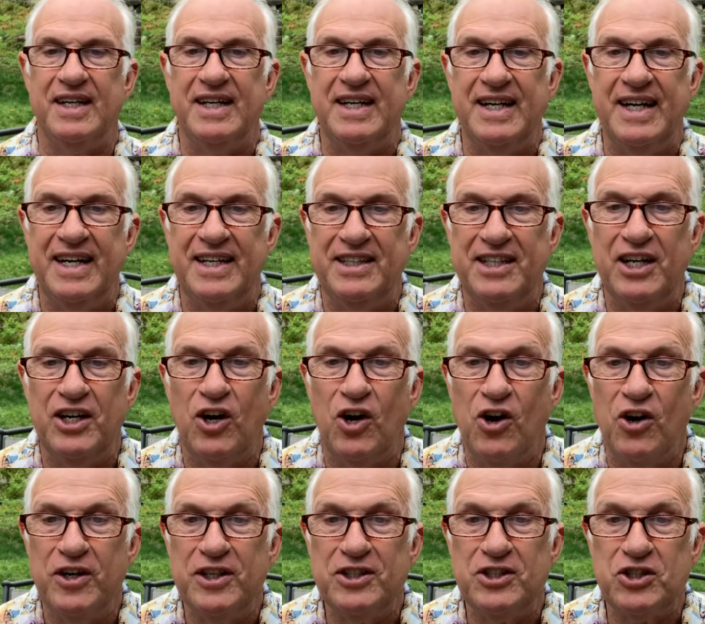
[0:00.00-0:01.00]
And then
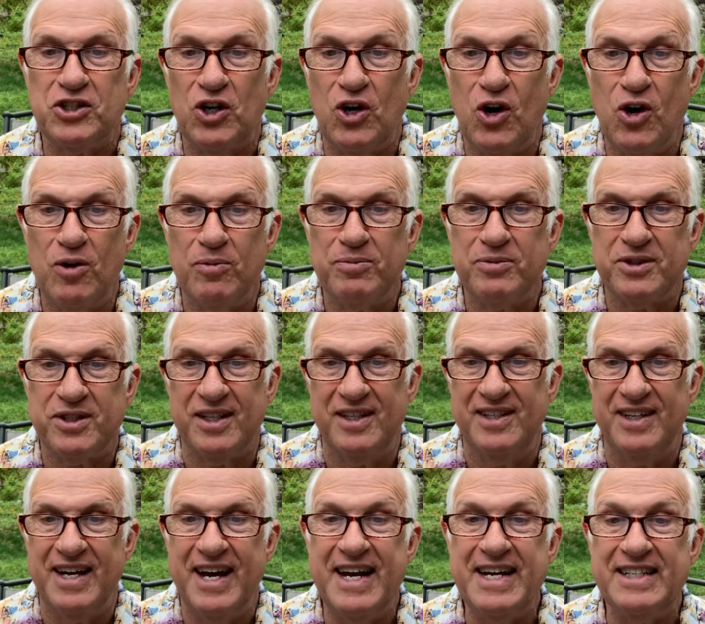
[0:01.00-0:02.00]
on in Psalms
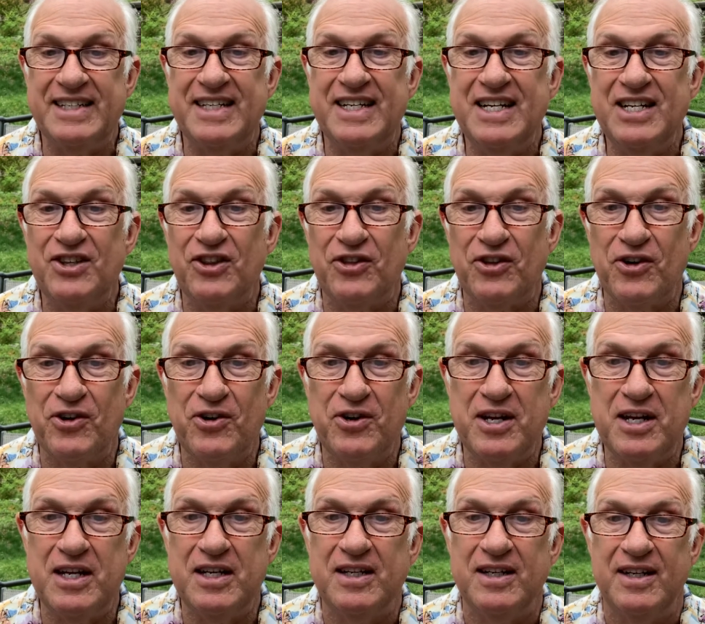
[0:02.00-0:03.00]
18.30,
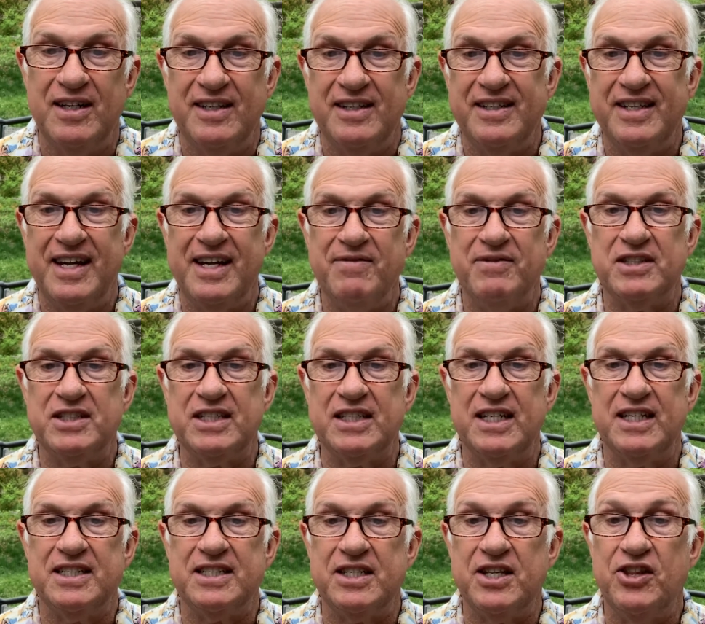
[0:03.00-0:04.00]
David
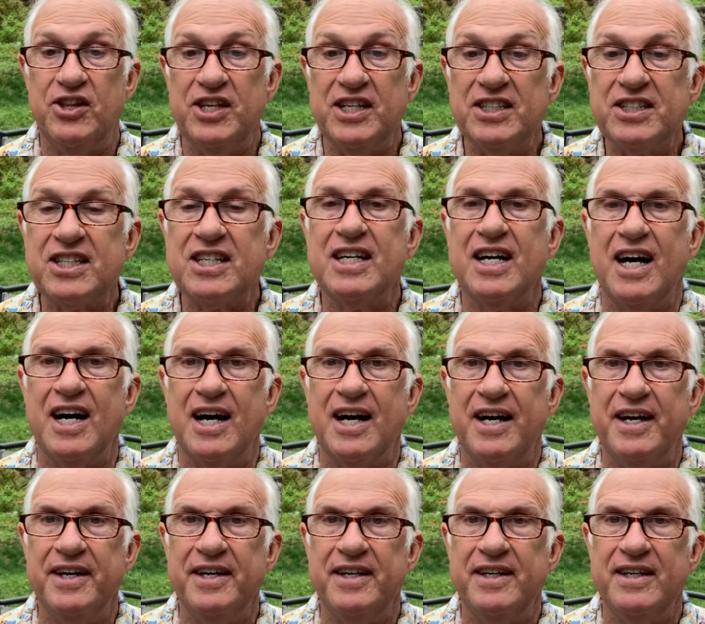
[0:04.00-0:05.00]
says, This God,
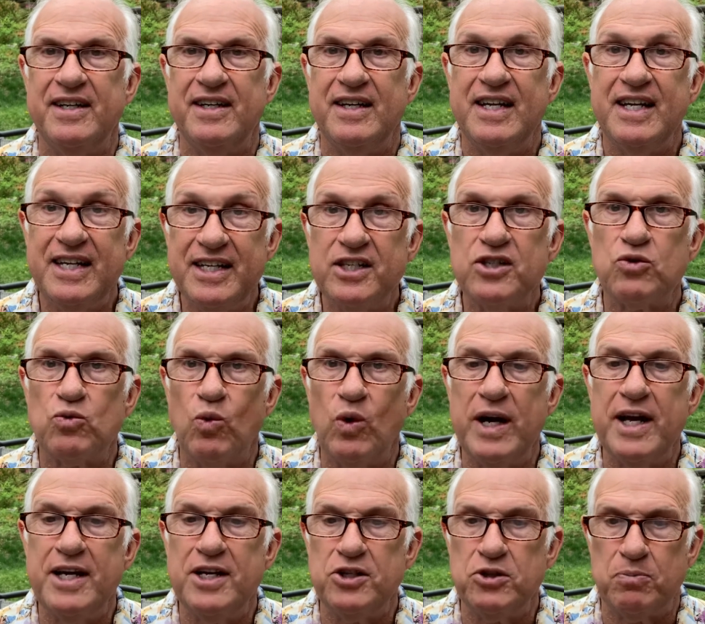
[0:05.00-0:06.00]
his
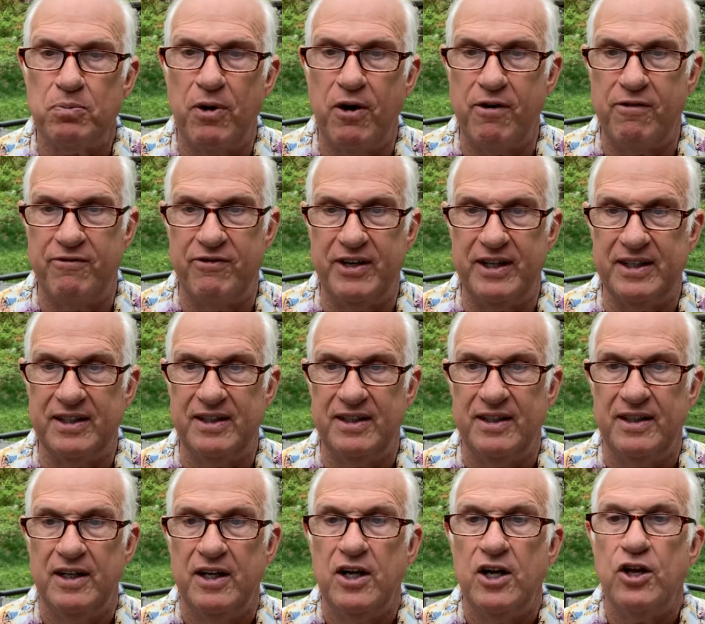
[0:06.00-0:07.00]
way is perfect.
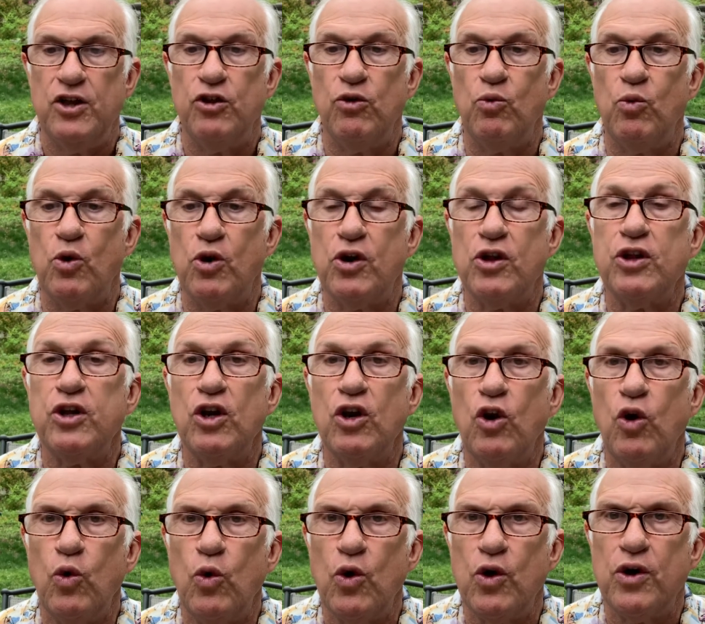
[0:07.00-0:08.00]
The word of the
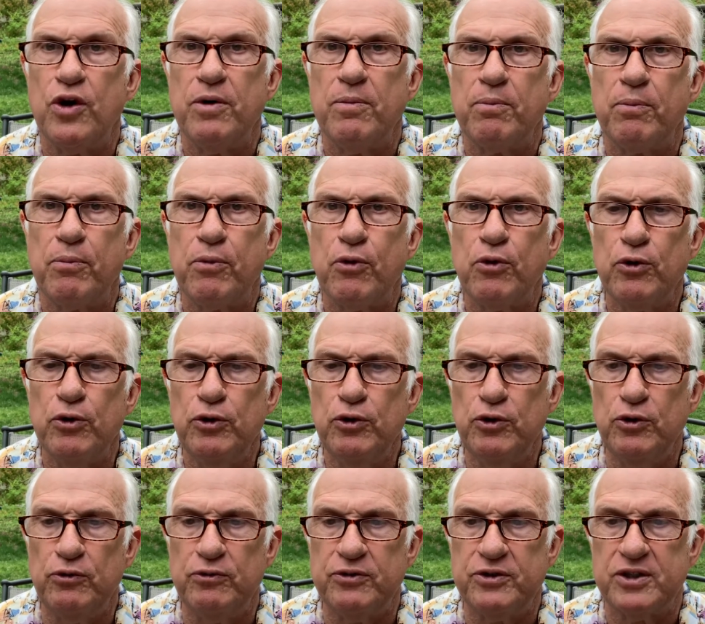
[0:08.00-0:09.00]
Lord
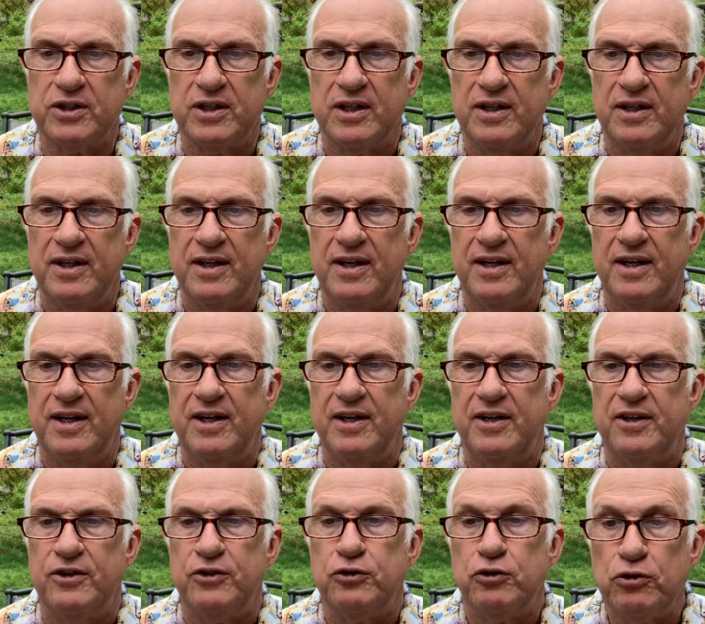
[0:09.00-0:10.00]
proves
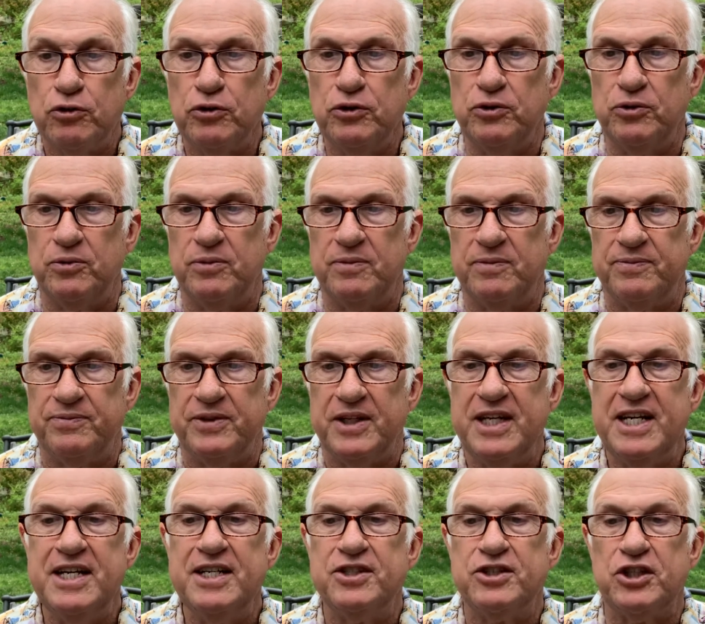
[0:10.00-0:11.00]
true.
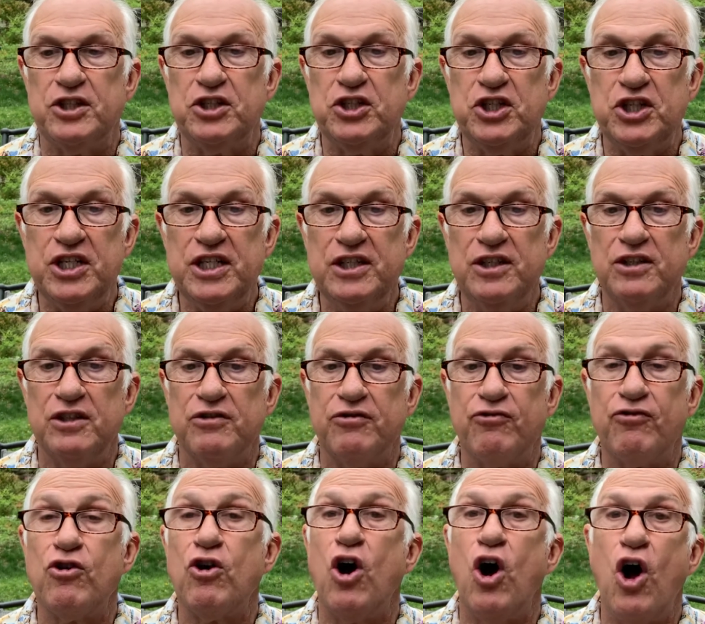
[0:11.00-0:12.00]
He is a shield
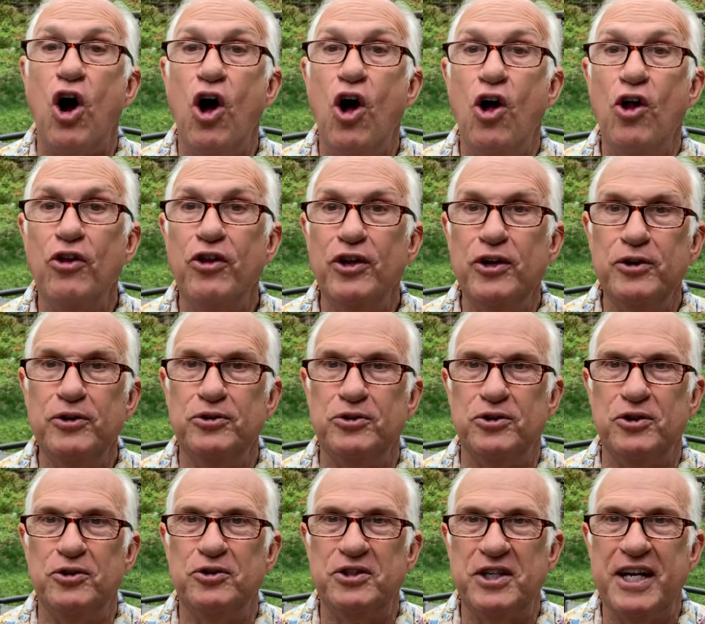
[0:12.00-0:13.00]
for all those
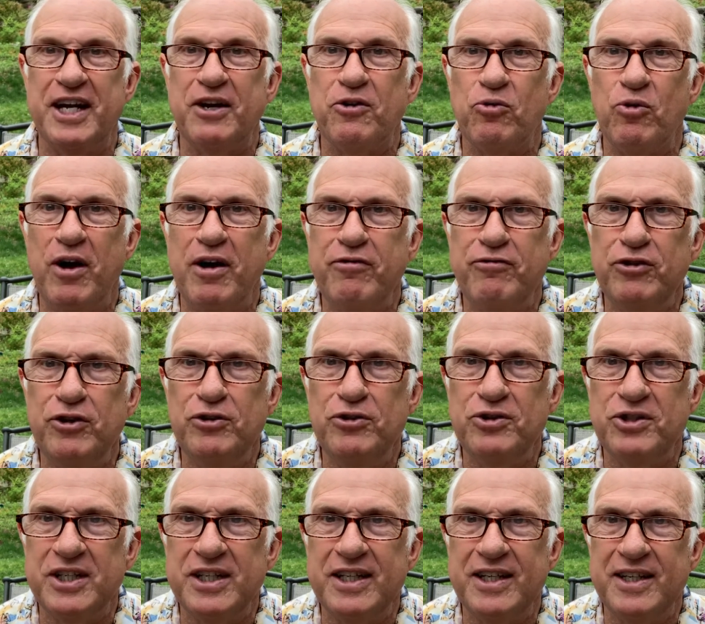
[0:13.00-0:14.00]
who take refuge
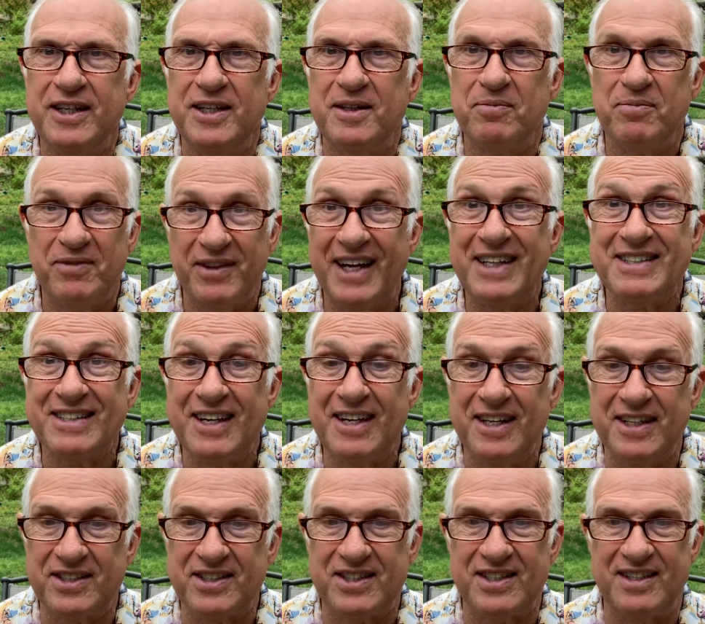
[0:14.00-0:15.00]
in him. That's
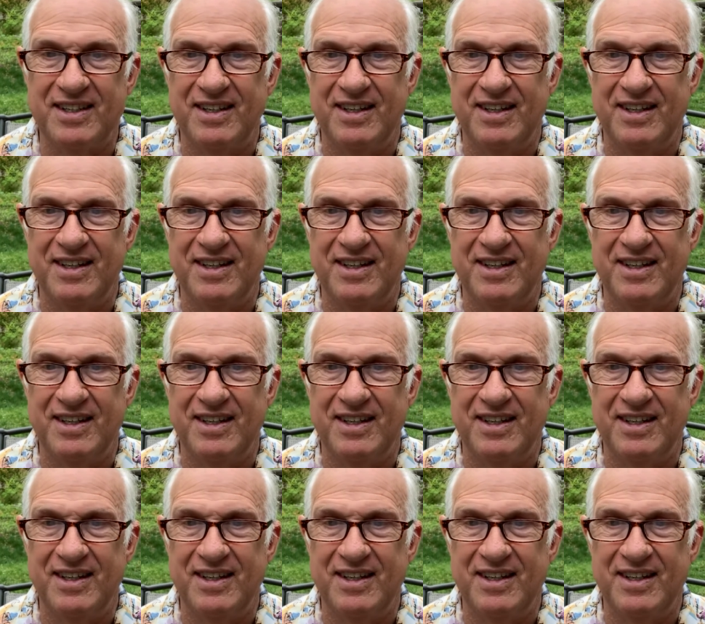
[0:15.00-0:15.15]
us.